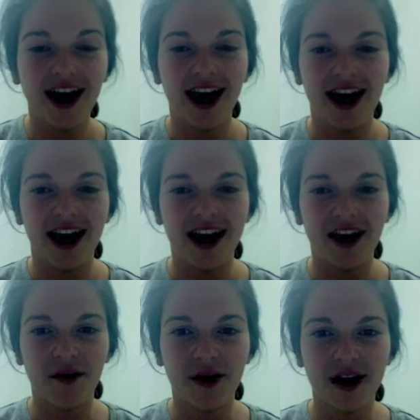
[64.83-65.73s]
and
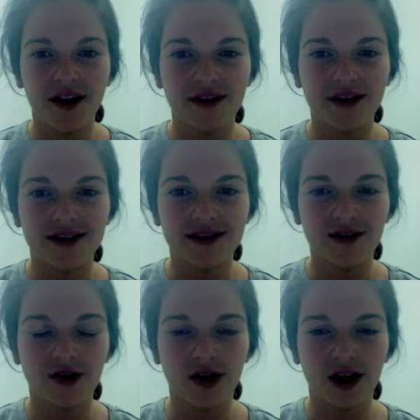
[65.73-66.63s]
I went on this
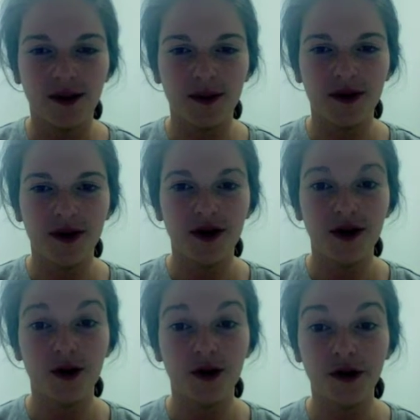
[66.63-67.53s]
trip
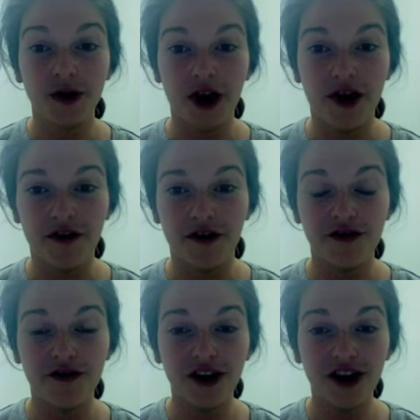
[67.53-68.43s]
all over.
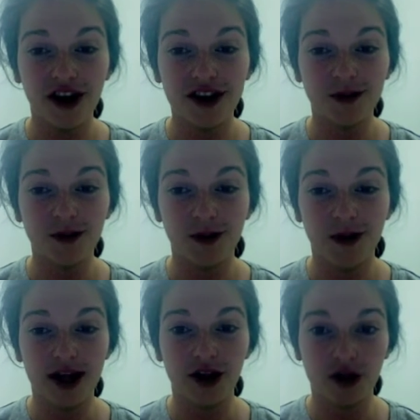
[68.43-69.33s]
First, we
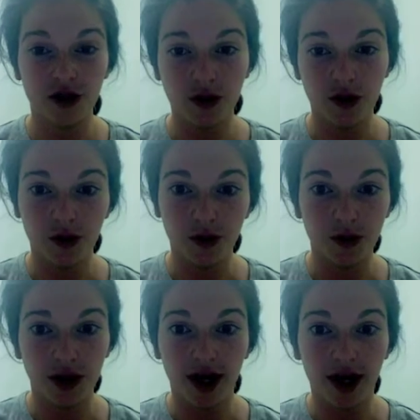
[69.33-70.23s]
went to.